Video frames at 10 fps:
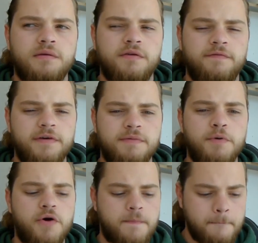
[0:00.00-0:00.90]
5th
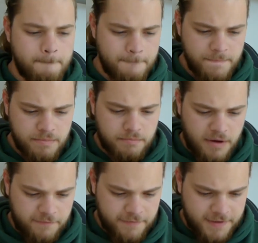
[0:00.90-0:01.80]
bow.
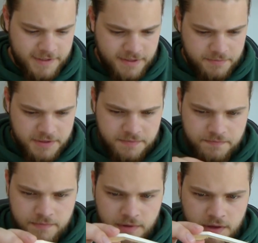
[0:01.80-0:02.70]
My 5th attempt.
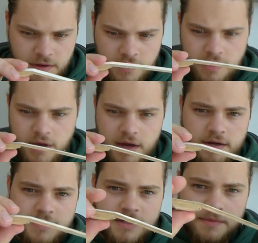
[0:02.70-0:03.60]
And
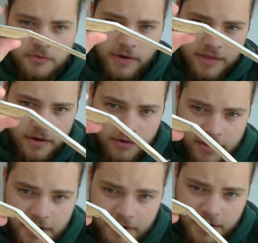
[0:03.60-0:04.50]
it snapped right there on
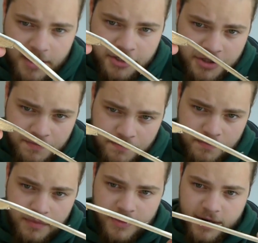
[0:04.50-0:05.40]
that edge.
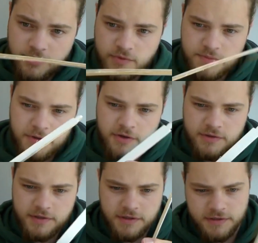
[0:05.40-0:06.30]
But that was
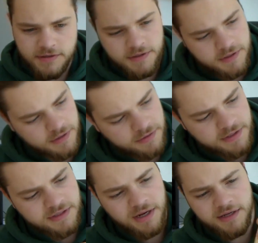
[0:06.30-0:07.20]
because you can see here,
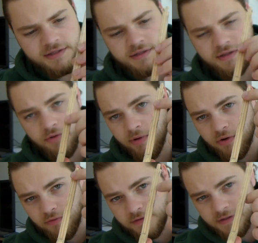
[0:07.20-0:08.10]
these lines, they run
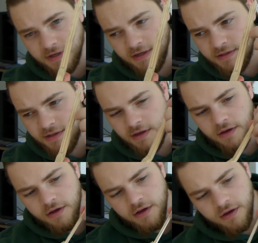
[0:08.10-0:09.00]
off the sides.
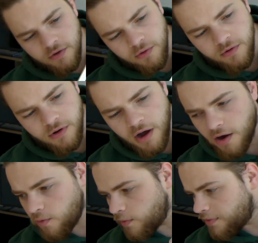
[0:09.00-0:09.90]

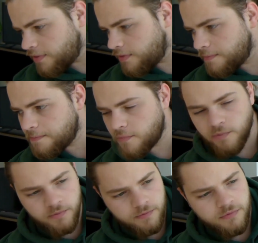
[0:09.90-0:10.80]

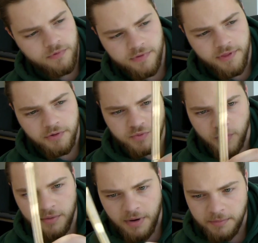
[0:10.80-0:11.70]
That was
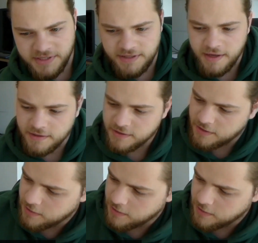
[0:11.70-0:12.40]
one of my mistakes